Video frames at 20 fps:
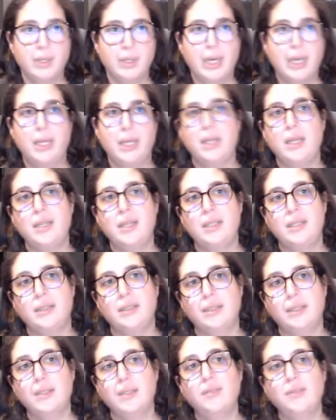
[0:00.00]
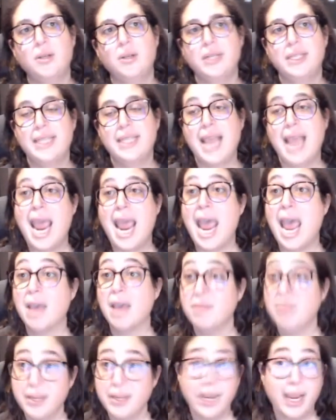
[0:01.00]
And of course,
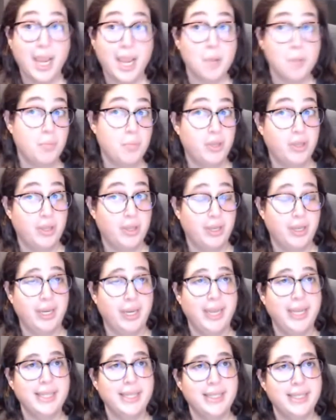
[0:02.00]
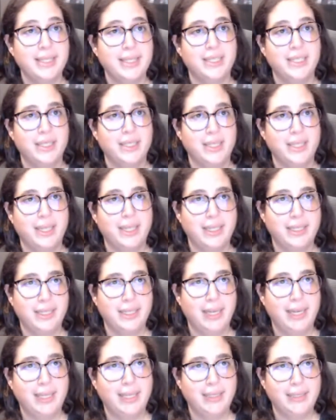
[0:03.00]
having empathy isn't
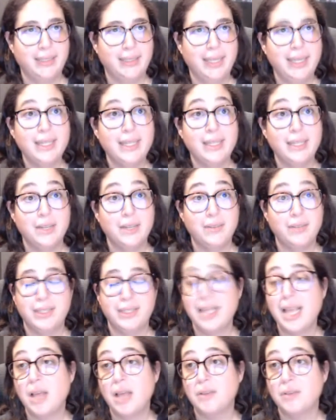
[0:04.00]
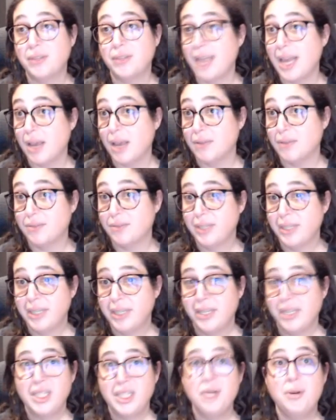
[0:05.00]
in and of itself enough.
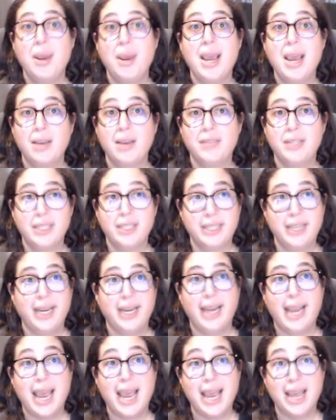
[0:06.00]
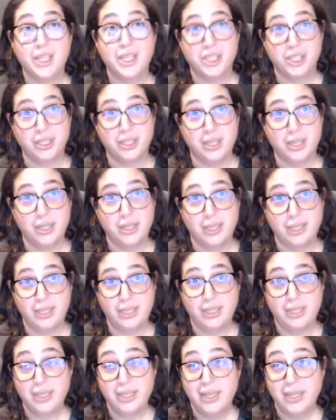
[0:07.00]
You have to take action on
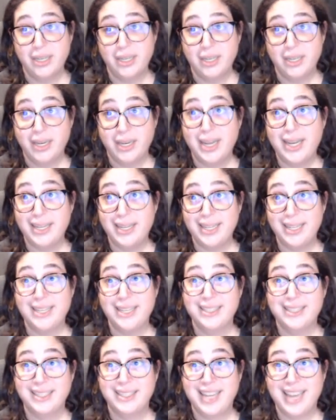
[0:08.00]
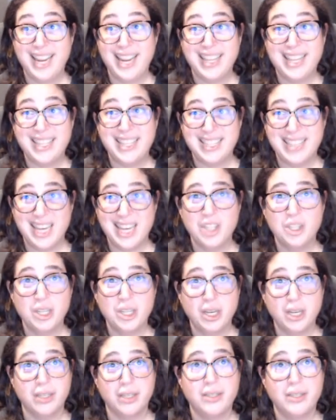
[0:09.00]
it. And hey, that's
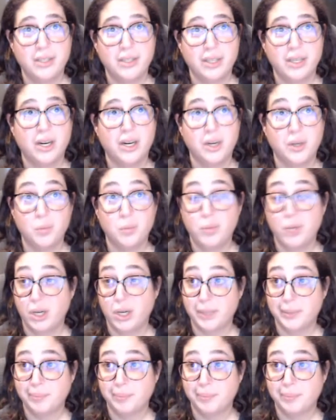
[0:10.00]
actually also the hard part.